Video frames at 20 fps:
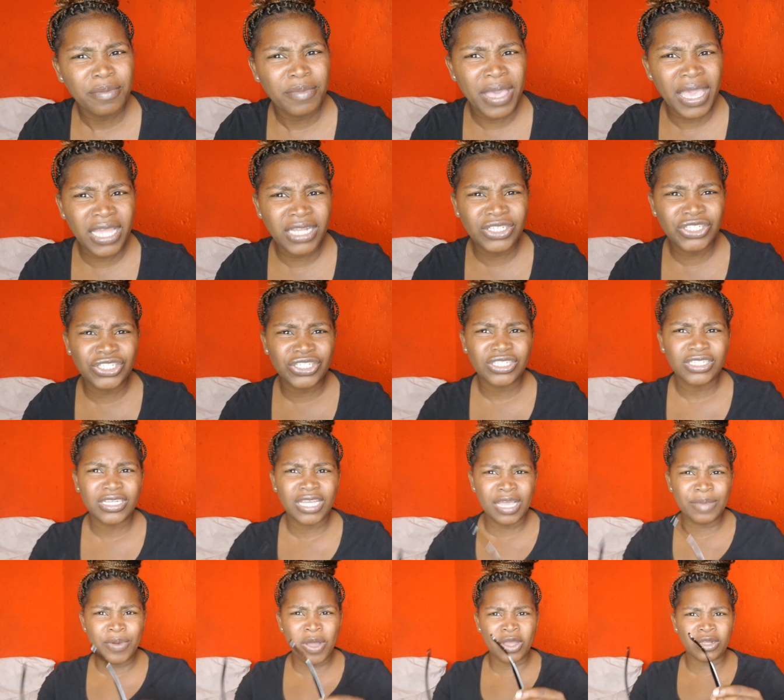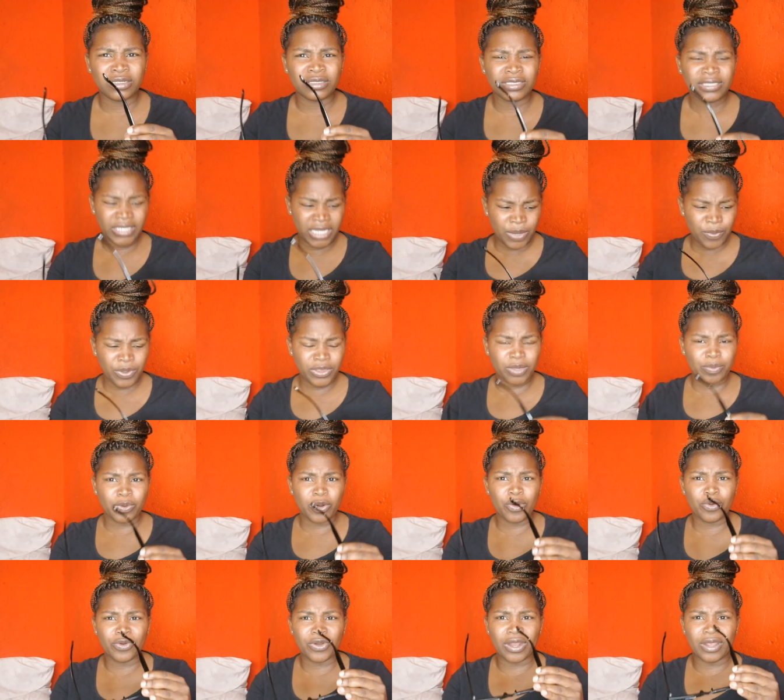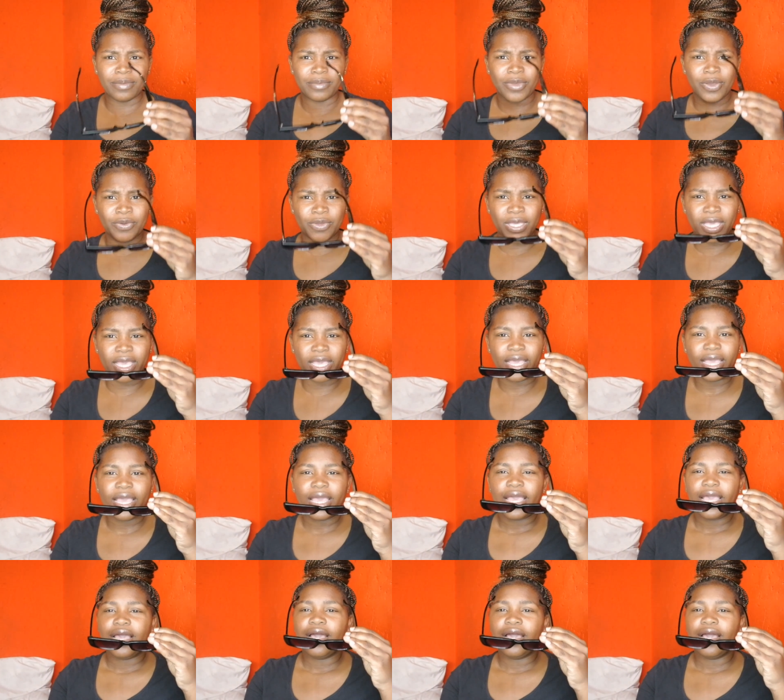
Bitch, come on. Get with the program, okay?